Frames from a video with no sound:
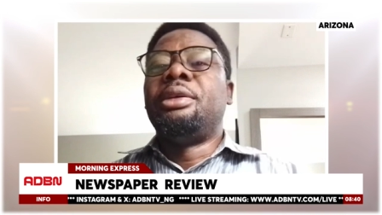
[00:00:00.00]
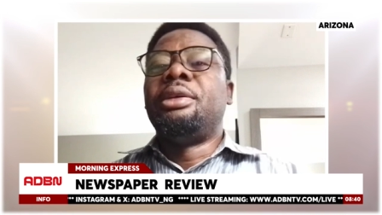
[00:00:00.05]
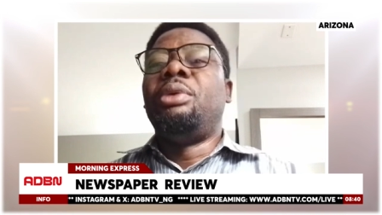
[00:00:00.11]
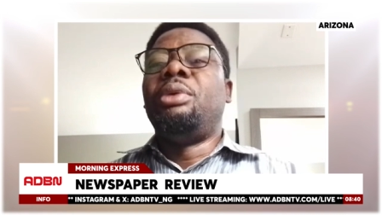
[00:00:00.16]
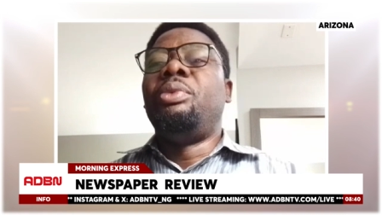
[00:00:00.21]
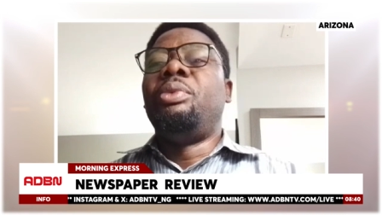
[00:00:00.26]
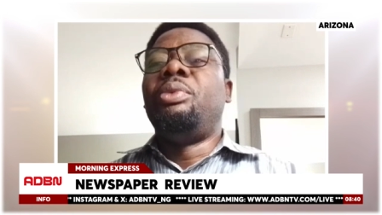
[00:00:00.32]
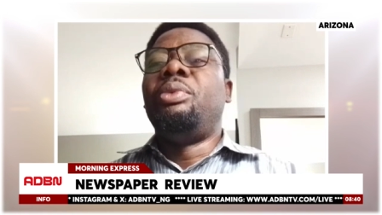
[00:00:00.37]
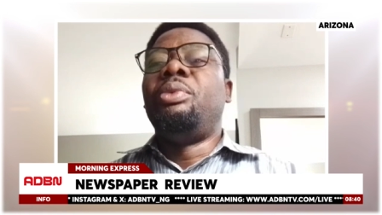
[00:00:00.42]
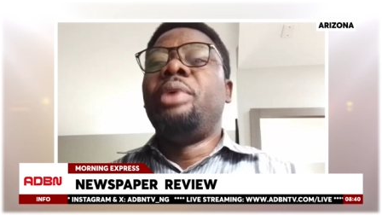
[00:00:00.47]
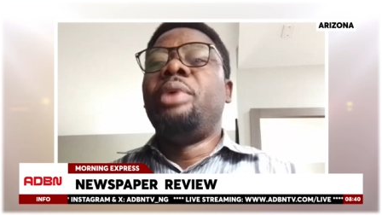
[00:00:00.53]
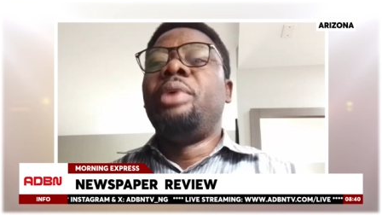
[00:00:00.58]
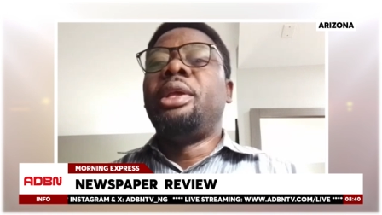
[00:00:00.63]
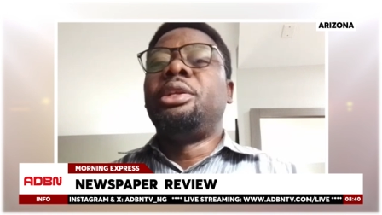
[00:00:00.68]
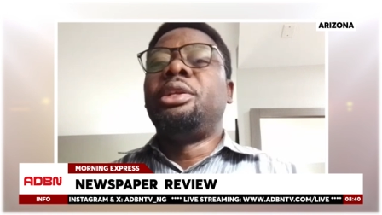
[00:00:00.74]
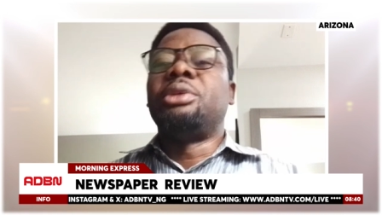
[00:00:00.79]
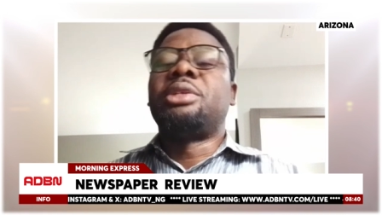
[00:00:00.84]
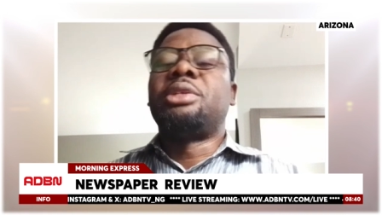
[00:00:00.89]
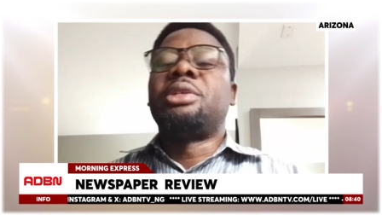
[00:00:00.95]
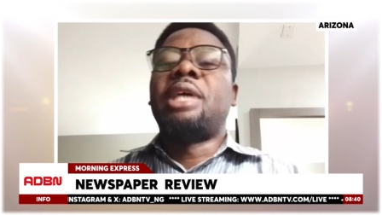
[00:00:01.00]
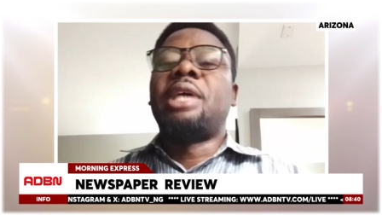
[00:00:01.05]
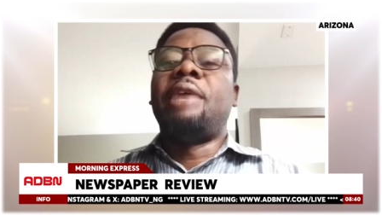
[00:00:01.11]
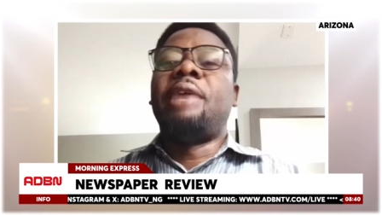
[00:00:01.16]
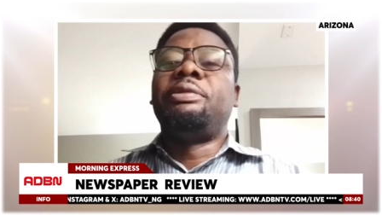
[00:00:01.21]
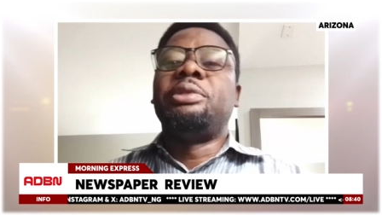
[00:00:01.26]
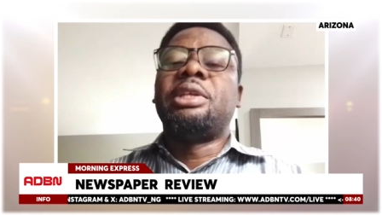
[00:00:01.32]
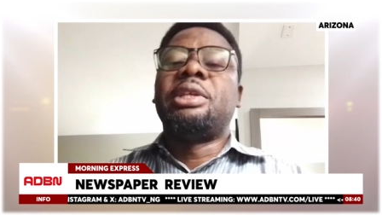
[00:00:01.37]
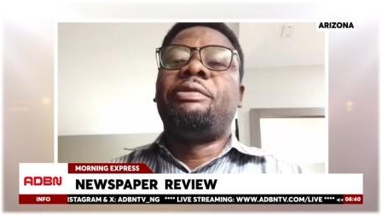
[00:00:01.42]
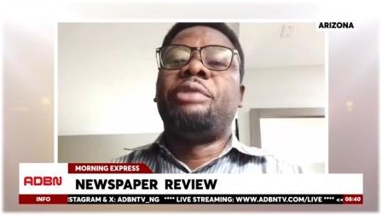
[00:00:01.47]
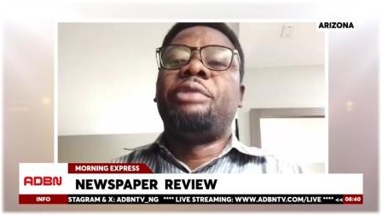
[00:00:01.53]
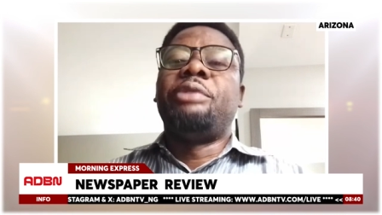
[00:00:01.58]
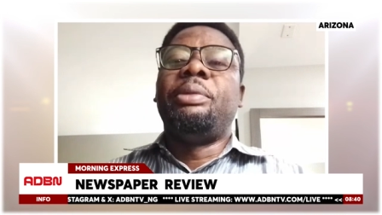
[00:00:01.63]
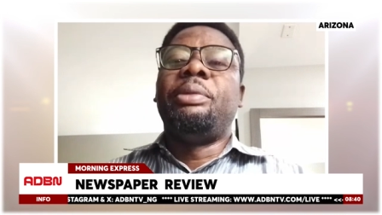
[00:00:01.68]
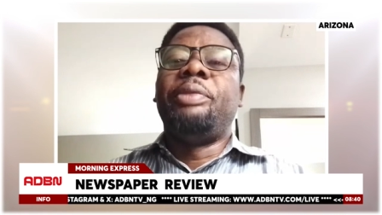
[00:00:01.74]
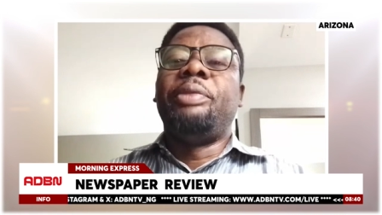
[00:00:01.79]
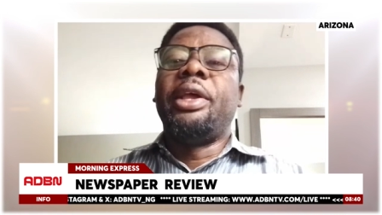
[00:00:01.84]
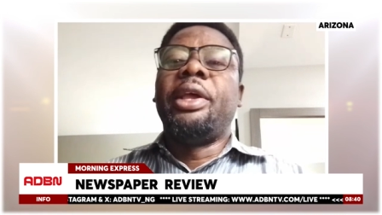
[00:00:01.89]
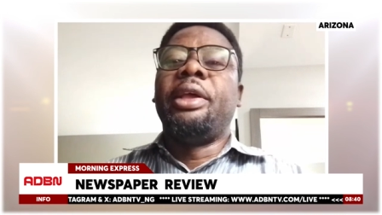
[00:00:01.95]
So we just have to start from
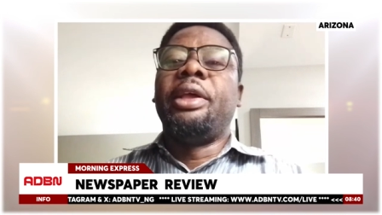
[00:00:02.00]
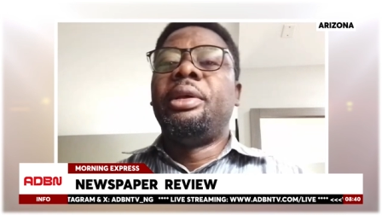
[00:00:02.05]
there.